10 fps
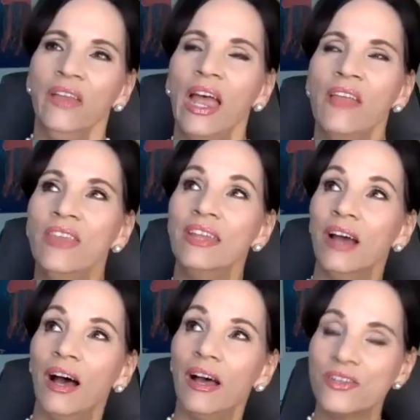And then
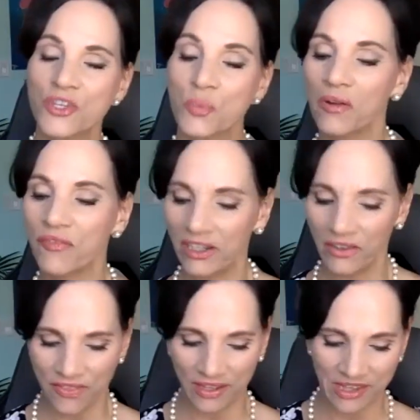uh, just one
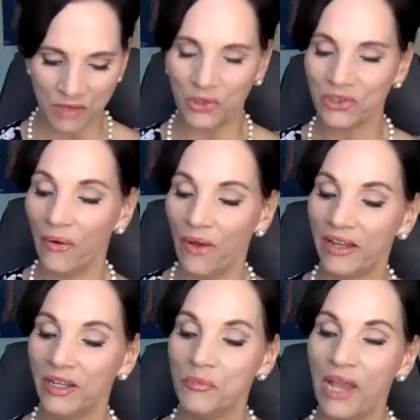final thing, and then we'll go
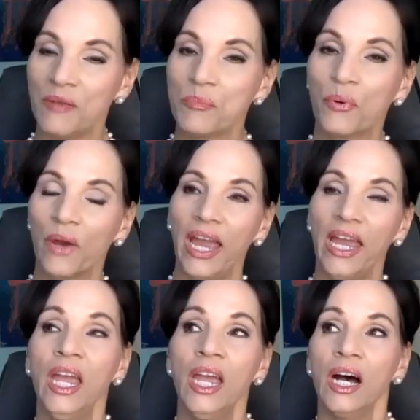ahead and, and
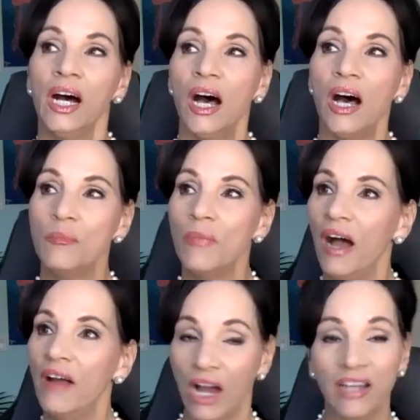pray. Um,
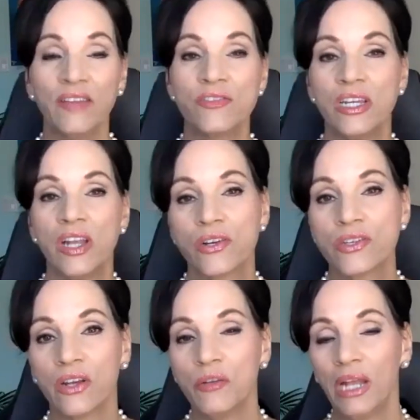I, I lived in
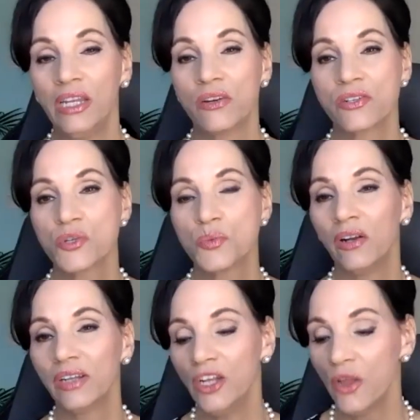Arizona many years as
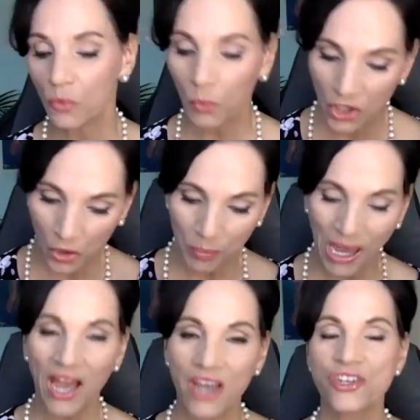well, and I know that one of your
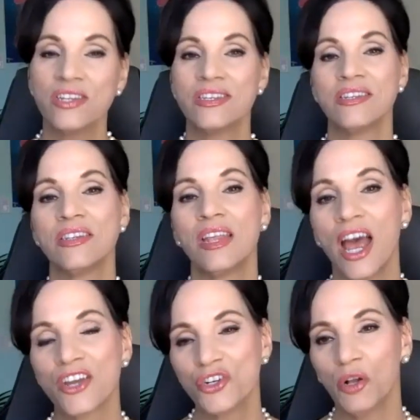passions is the
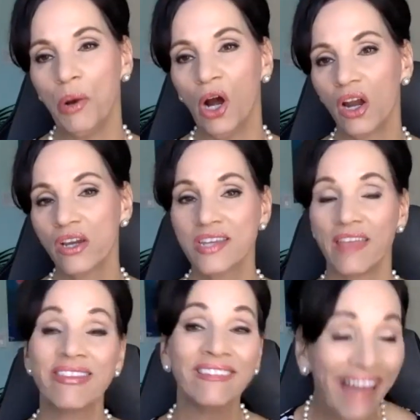national parks
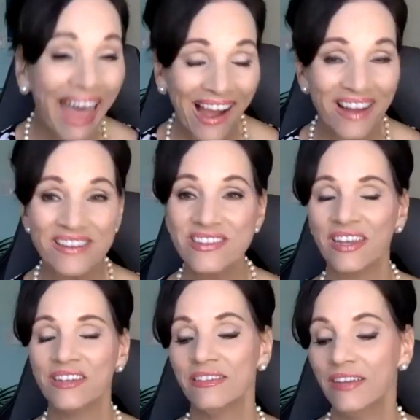and the land
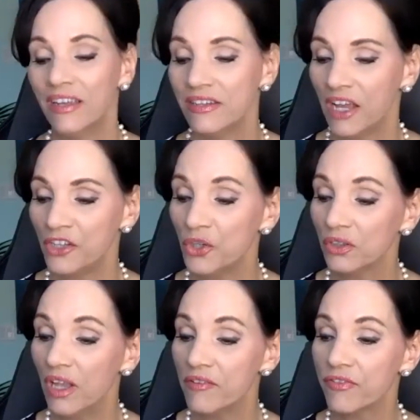and, and, and your
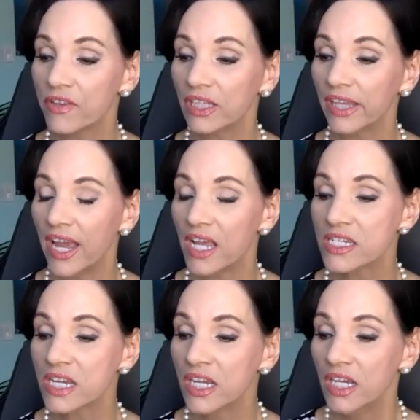love for the
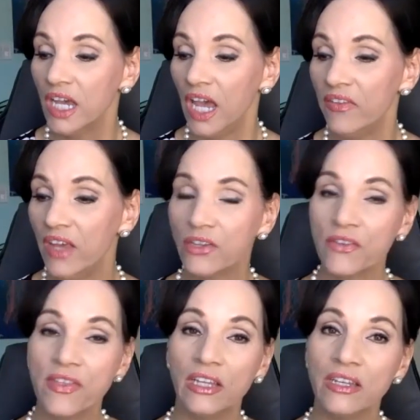land. And the other
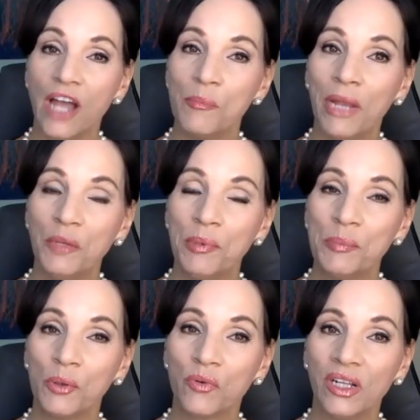thing that not many
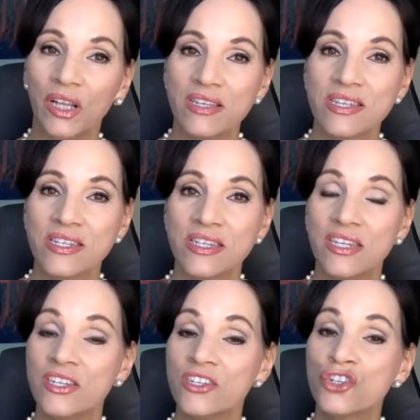people realize is the
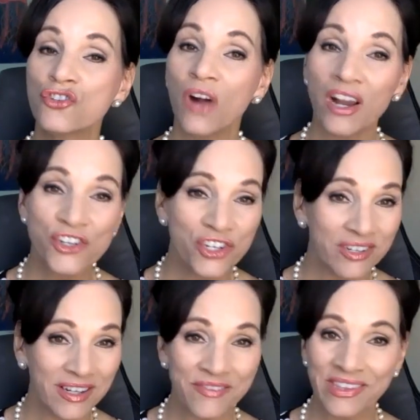
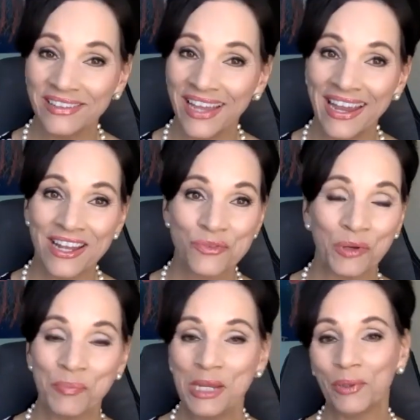destruction of the land
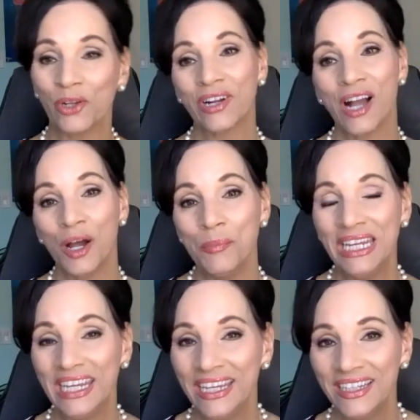when people are
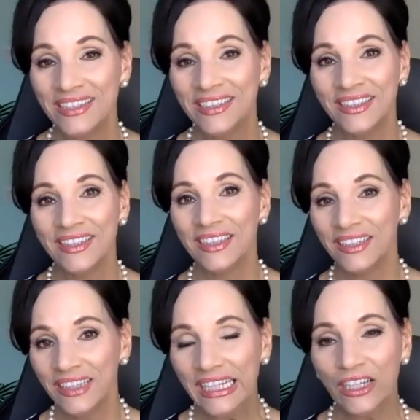coming in
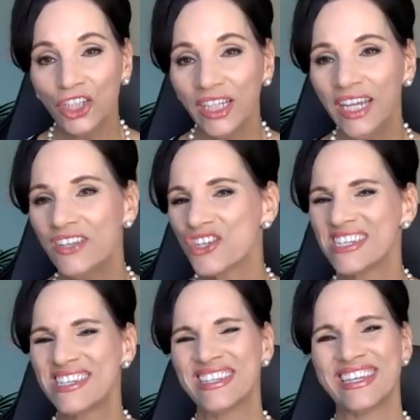illegally,
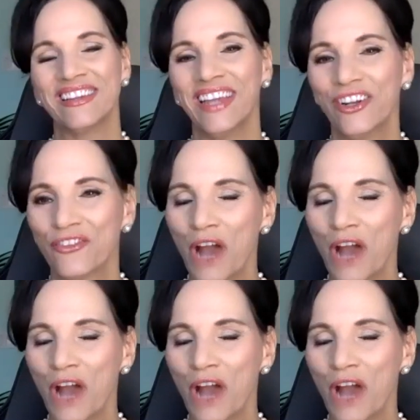just the litter.